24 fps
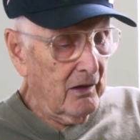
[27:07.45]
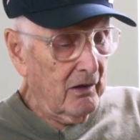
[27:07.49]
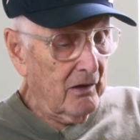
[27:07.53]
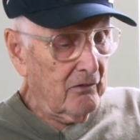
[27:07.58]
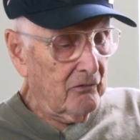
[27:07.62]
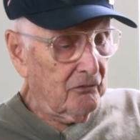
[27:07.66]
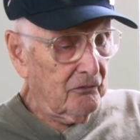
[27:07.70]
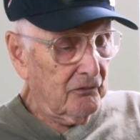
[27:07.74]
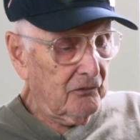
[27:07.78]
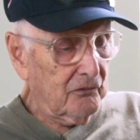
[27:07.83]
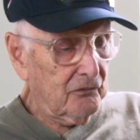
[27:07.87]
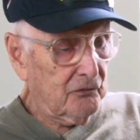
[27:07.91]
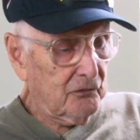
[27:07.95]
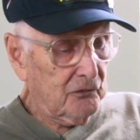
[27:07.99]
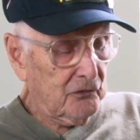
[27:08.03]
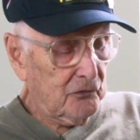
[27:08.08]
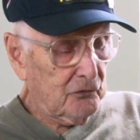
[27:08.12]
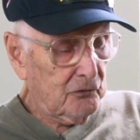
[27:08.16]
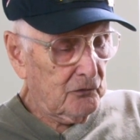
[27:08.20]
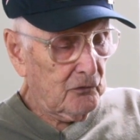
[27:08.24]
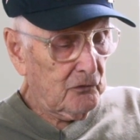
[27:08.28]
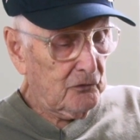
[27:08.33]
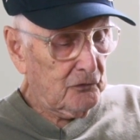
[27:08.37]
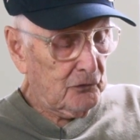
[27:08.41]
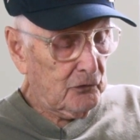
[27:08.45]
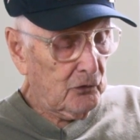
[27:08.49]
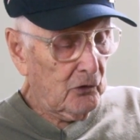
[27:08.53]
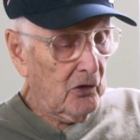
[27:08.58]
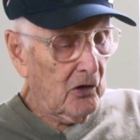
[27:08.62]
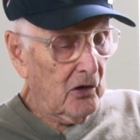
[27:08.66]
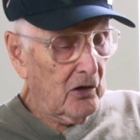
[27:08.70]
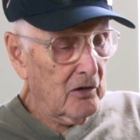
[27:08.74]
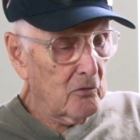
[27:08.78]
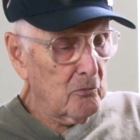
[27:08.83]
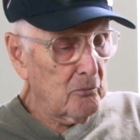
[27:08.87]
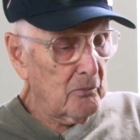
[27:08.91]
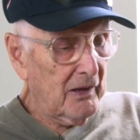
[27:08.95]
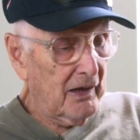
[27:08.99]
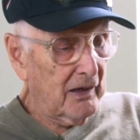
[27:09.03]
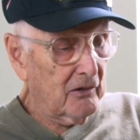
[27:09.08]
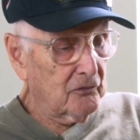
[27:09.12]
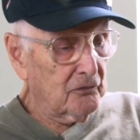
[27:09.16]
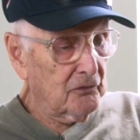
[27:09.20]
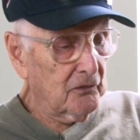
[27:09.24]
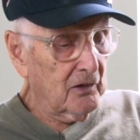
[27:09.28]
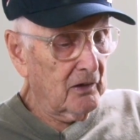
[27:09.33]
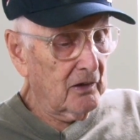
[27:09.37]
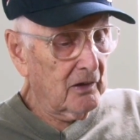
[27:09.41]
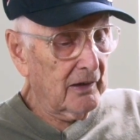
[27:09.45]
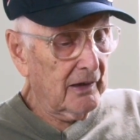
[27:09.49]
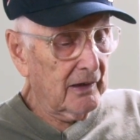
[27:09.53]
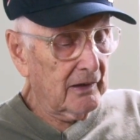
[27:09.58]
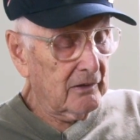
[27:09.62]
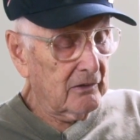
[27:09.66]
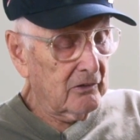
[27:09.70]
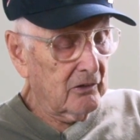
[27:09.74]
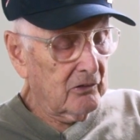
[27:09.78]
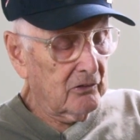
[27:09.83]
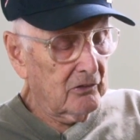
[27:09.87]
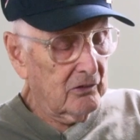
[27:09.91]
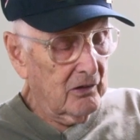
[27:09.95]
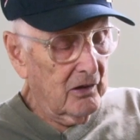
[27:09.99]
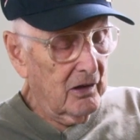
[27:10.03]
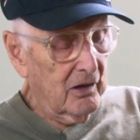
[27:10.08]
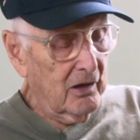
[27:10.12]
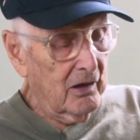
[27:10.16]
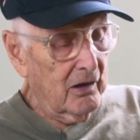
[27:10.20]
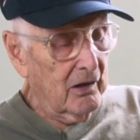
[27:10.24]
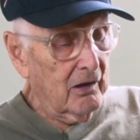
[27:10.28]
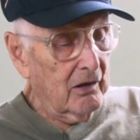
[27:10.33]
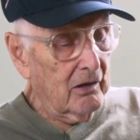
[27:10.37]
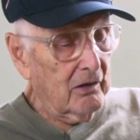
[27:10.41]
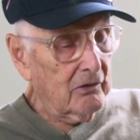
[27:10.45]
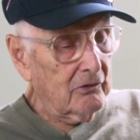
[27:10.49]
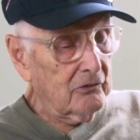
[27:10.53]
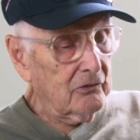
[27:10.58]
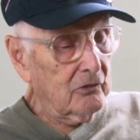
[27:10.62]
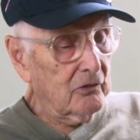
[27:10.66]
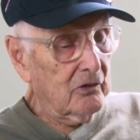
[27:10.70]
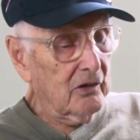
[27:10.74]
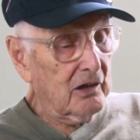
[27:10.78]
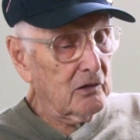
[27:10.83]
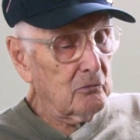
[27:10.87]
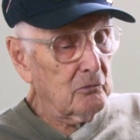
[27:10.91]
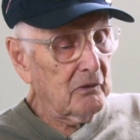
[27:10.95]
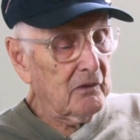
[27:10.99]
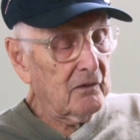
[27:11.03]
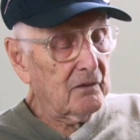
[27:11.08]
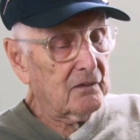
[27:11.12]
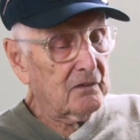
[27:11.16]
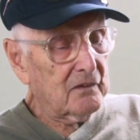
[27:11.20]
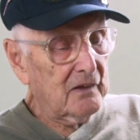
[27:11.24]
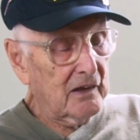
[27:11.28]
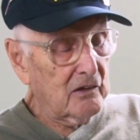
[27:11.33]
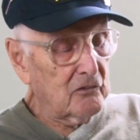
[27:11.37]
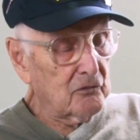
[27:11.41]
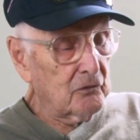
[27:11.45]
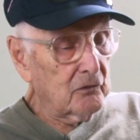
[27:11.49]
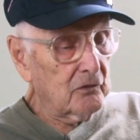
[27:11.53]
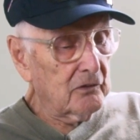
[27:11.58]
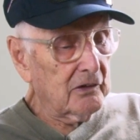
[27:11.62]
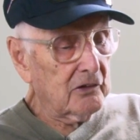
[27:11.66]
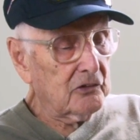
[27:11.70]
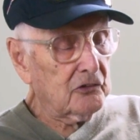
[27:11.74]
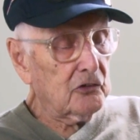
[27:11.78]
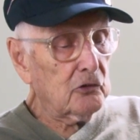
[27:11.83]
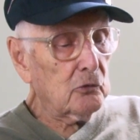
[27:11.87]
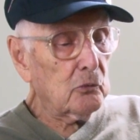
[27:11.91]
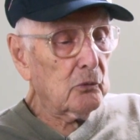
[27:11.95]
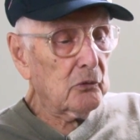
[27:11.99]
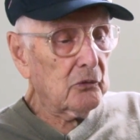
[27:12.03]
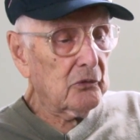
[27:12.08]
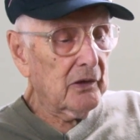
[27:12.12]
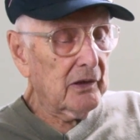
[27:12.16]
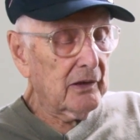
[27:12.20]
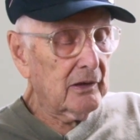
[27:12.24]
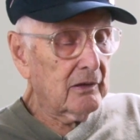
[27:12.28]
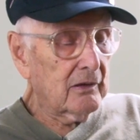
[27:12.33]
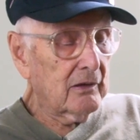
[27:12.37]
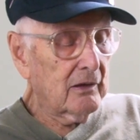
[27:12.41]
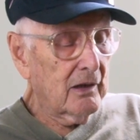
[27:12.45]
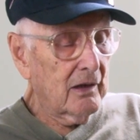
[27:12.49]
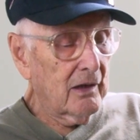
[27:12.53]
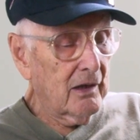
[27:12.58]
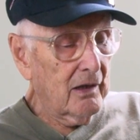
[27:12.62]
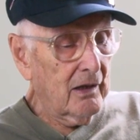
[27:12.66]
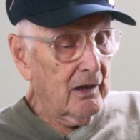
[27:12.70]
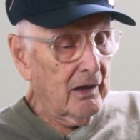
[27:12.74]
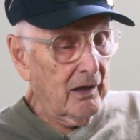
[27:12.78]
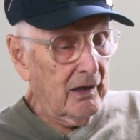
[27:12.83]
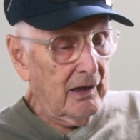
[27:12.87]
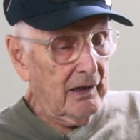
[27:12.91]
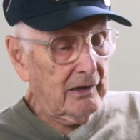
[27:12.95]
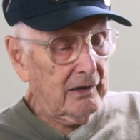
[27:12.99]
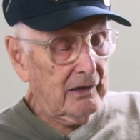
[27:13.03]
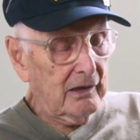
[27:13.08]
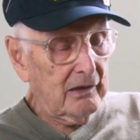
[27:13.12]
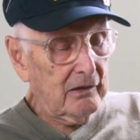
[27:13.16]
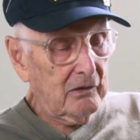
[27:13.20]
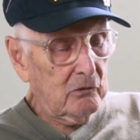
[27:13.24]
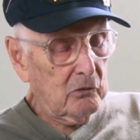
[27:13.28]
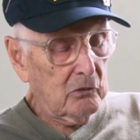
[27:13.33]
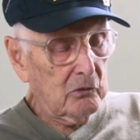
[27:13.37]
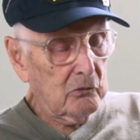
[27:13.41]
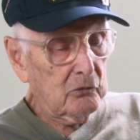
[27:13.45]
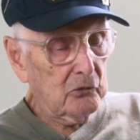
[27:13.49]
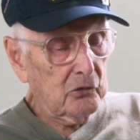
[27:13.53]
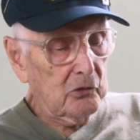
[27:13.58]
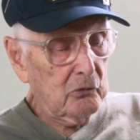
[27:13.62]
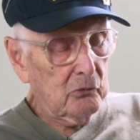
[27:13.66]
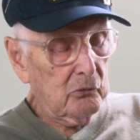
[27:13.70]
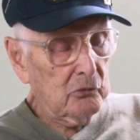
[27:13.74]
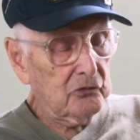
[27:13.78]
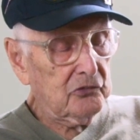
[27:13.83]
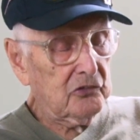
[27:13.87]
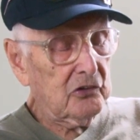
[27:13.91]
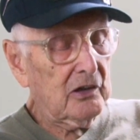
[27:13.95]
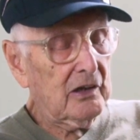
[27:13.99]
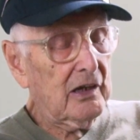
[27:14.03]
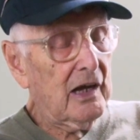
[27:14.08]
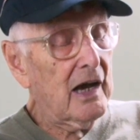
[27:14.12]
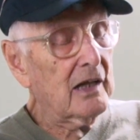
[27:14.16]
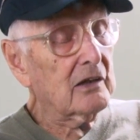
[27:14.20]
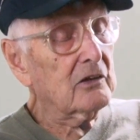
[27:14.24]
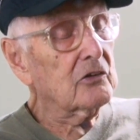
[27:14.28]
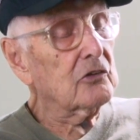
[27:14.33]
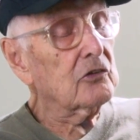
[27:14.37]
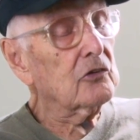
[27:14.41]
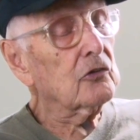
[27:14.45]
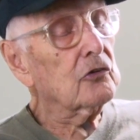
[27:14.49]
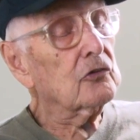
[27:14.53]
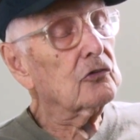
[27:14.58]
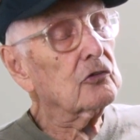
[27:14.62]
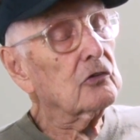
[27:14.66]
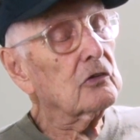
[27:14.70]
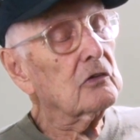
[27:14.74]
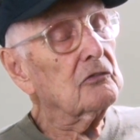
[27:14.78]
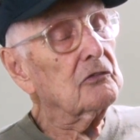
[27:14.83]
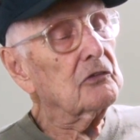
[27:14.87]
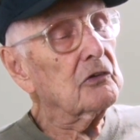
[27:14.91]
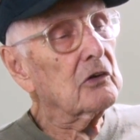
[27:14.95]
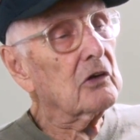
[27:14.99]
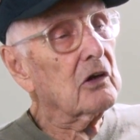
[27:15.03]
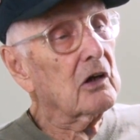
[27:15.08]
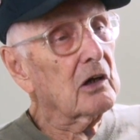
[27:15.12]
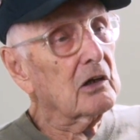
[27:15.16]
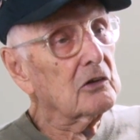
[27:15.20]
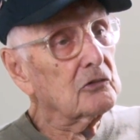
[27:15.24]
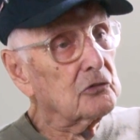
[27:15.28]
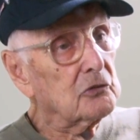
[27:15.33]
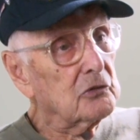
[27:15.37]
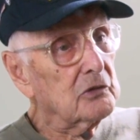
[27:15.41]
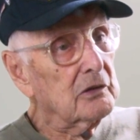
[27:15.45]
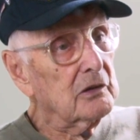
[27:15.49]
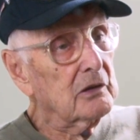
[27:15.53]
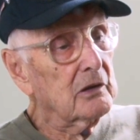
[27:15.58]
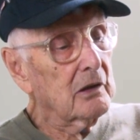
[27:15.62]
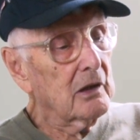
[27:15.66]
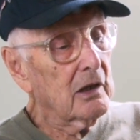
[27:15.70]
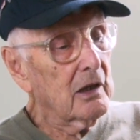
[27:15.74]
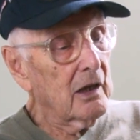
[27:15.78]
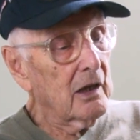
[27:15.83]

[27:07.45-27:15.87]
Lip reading: If you can come back feeling like this, you got to be thankful that you were in, and it was an honor to serve your country,